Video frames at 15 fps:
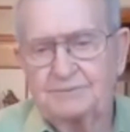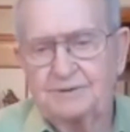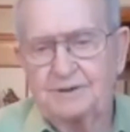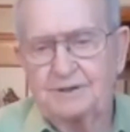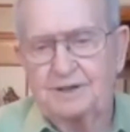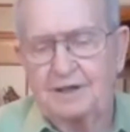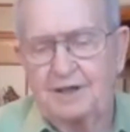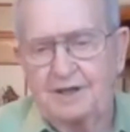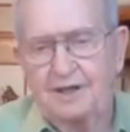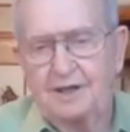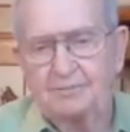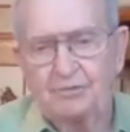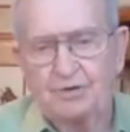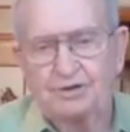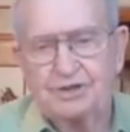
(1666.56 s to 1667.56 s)
and let
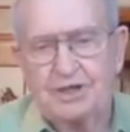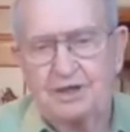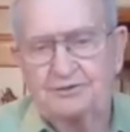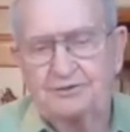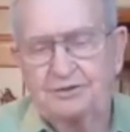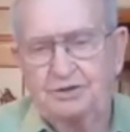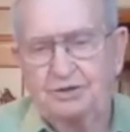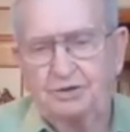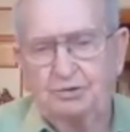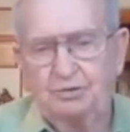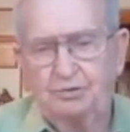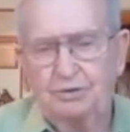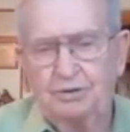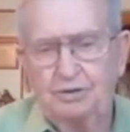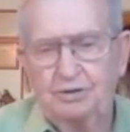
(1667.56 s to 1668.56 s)
Him reach out to you.
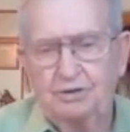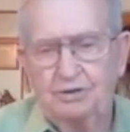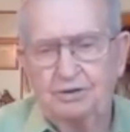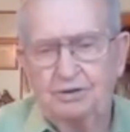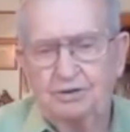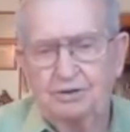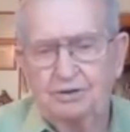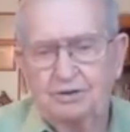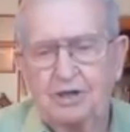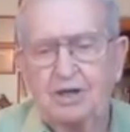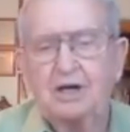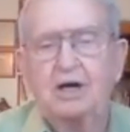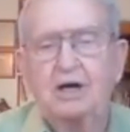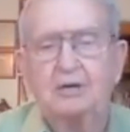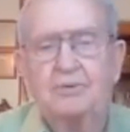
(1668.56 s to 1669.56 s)

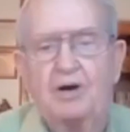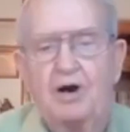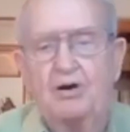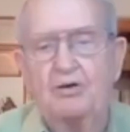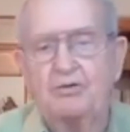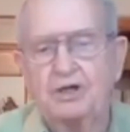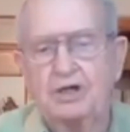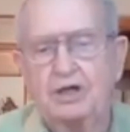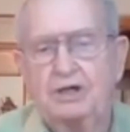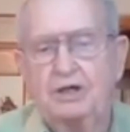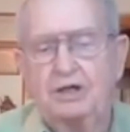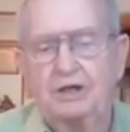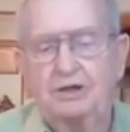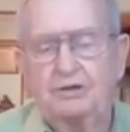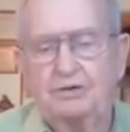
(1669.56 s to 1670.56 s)
Come, all
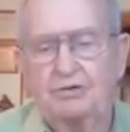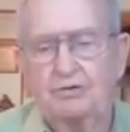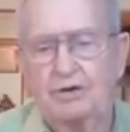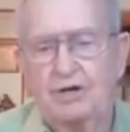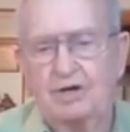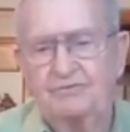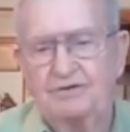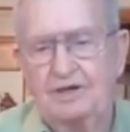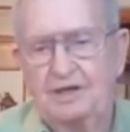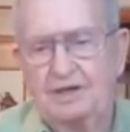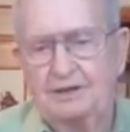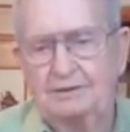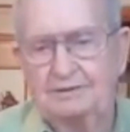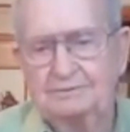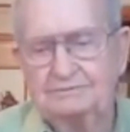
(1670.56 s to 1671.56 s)
ye are heavy
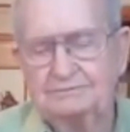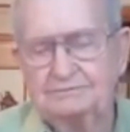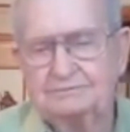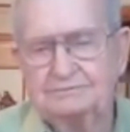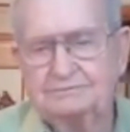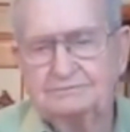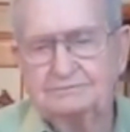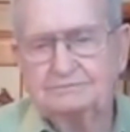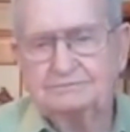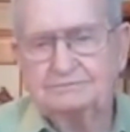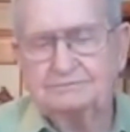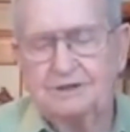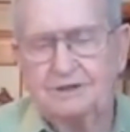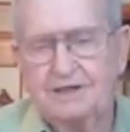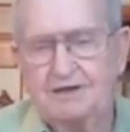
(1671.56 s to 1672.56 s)
laden,
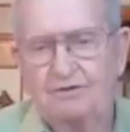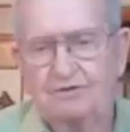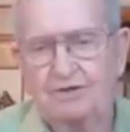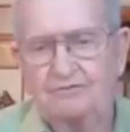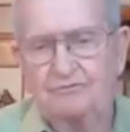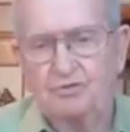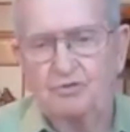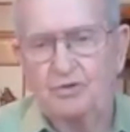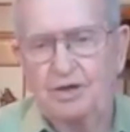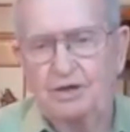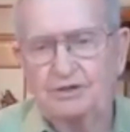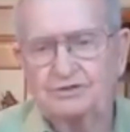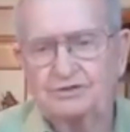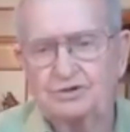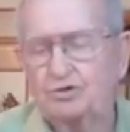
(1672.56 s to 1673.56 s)
and I'll give you
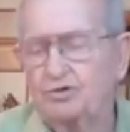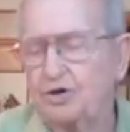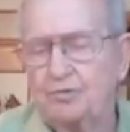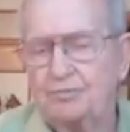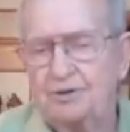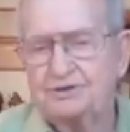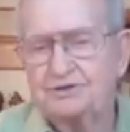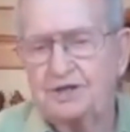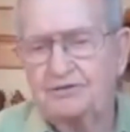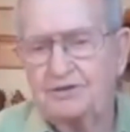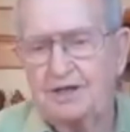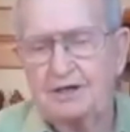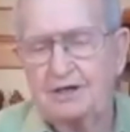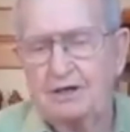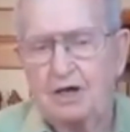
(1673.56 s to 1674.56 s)
rest. You'll hear me say
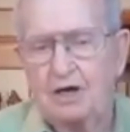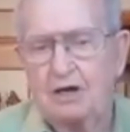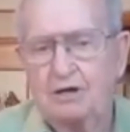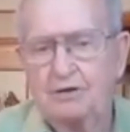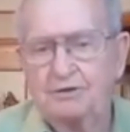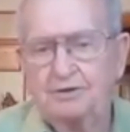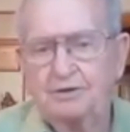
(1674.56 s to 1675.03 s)
that a lot.